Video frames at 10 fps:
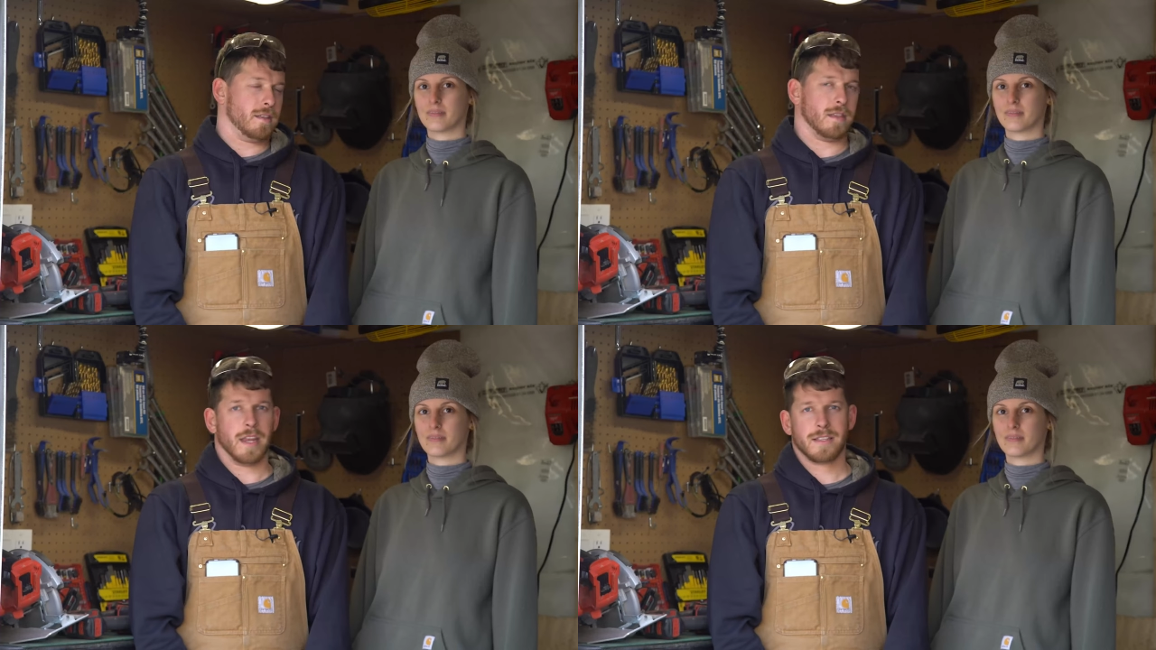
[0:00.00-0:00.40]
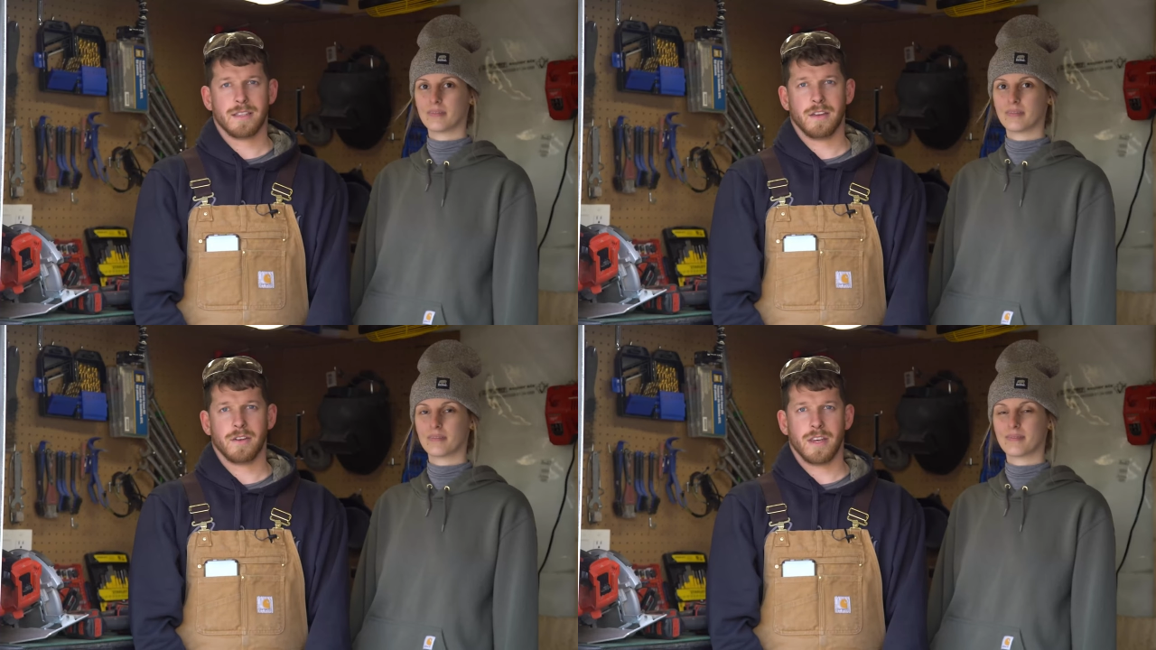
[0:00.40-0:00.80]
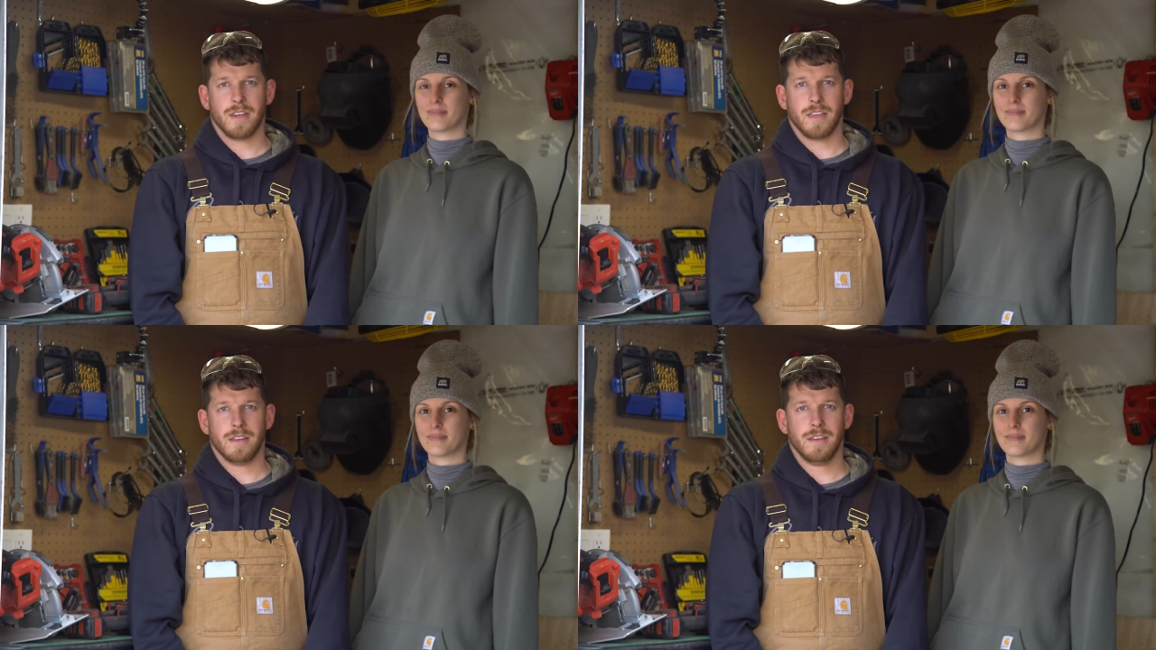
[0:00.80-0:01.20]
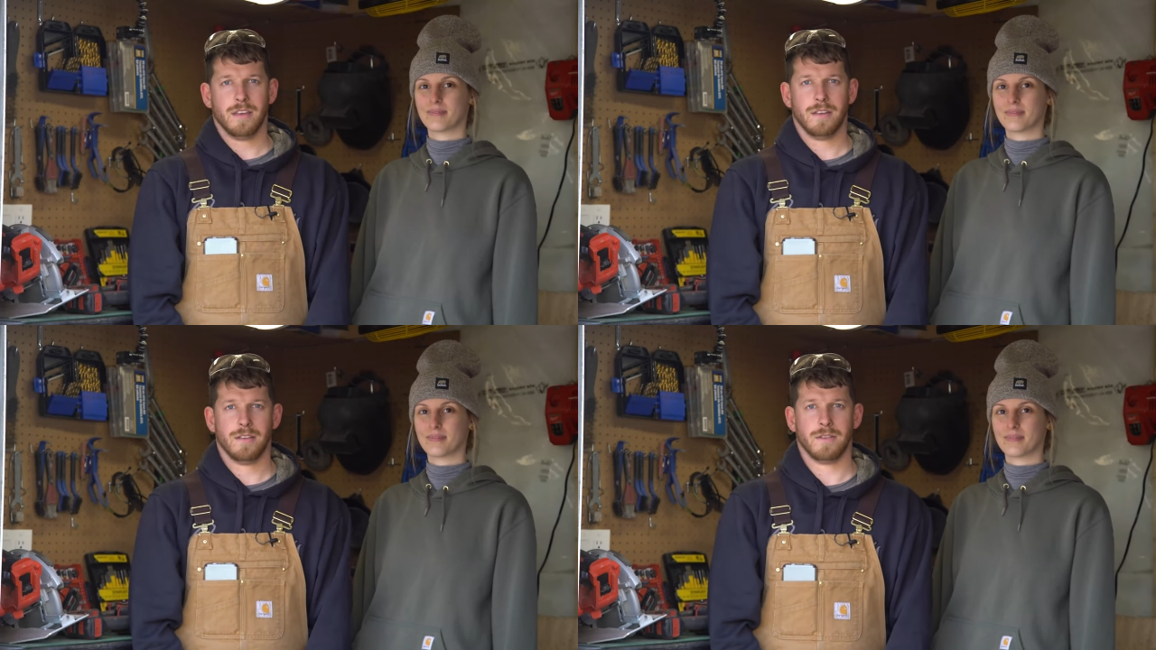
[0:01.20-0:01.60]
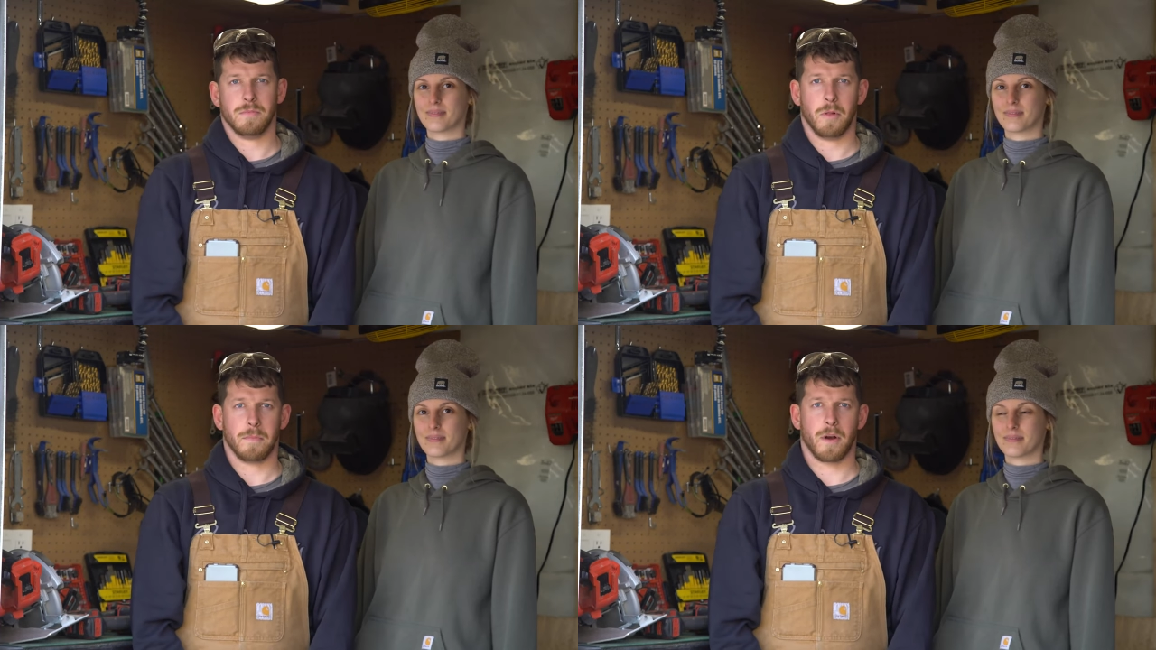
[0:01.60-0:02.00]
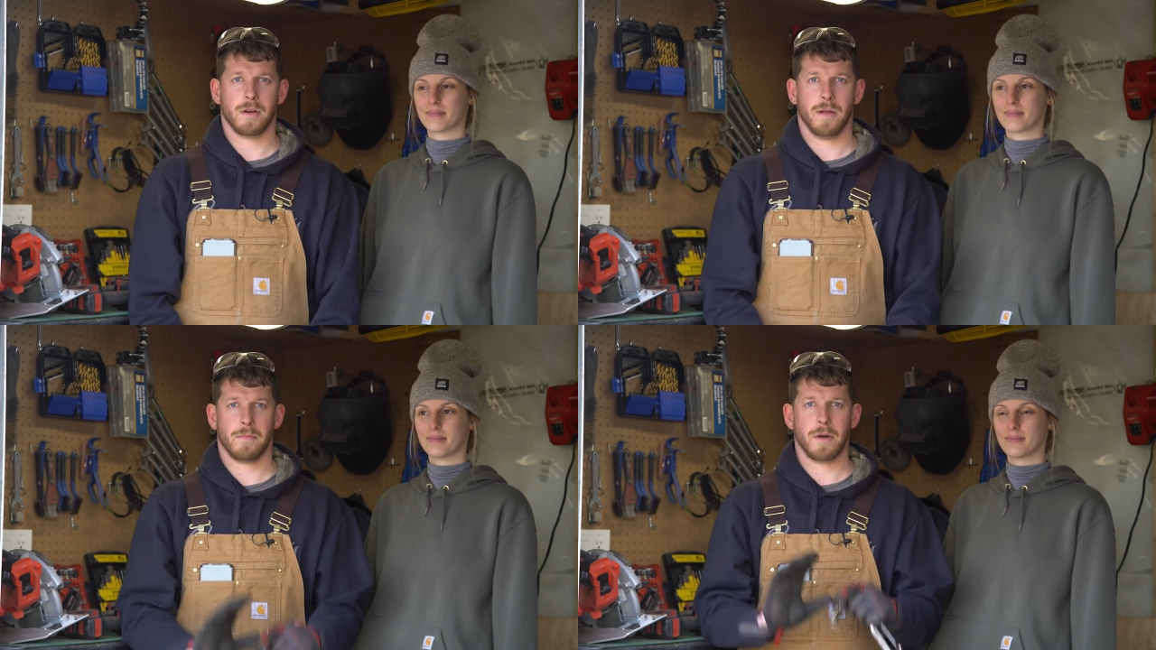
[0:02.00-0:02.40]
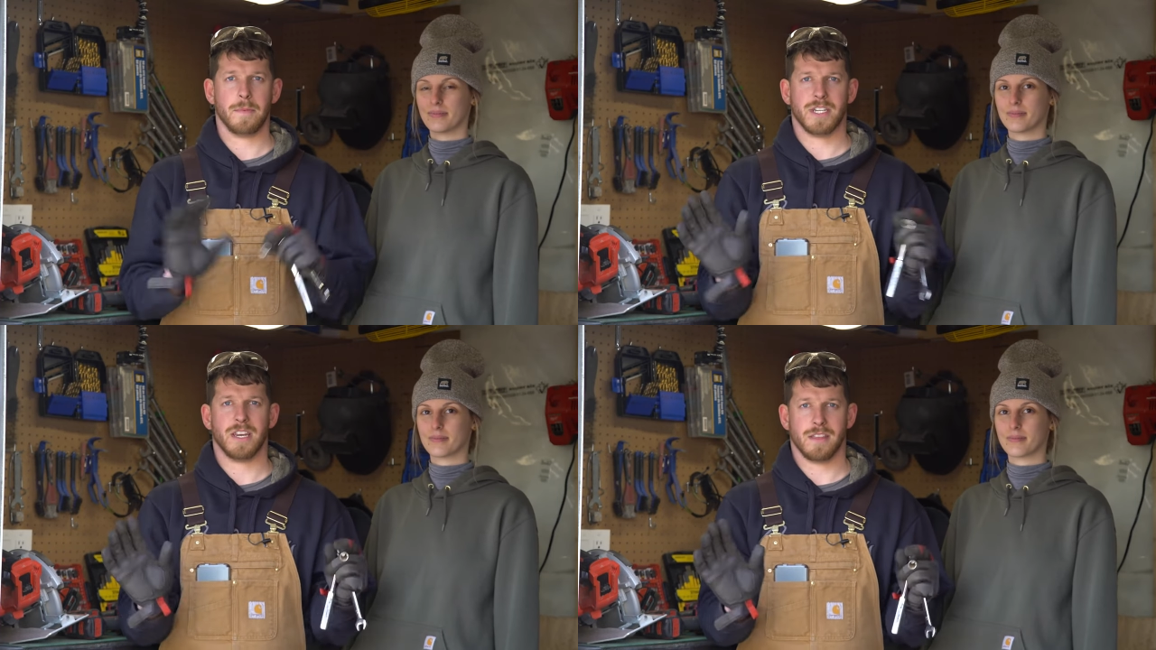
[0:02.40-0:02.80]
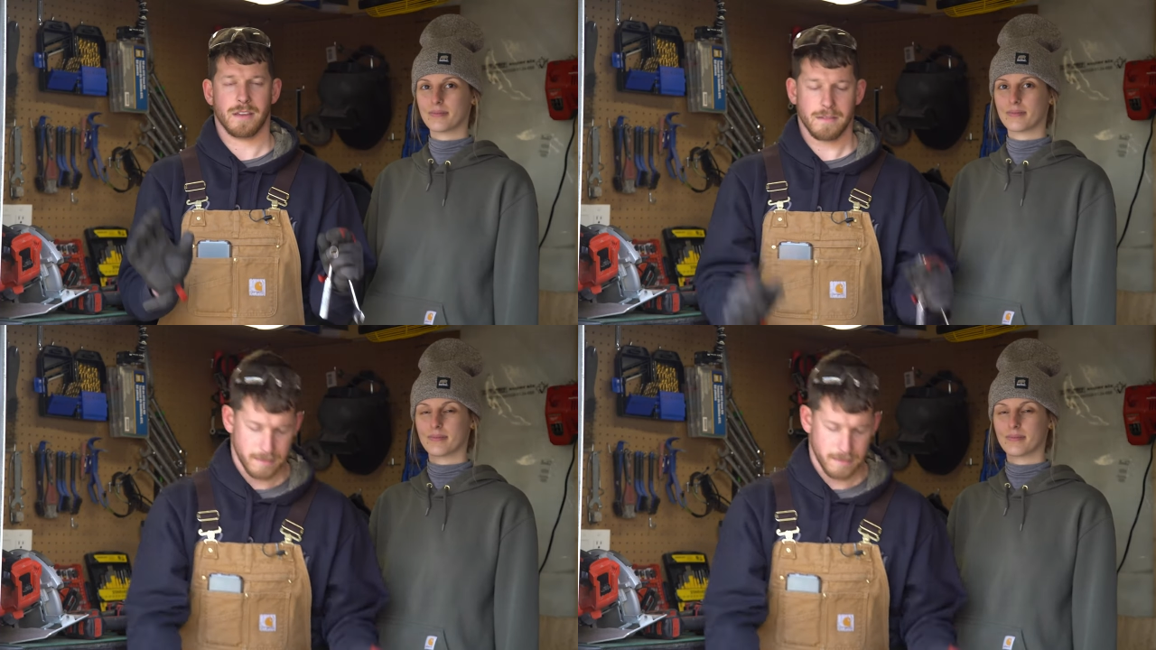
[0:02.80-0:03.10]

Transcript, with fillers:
Speaker 1: The next thing you're gonna need to pull apart pretty much anything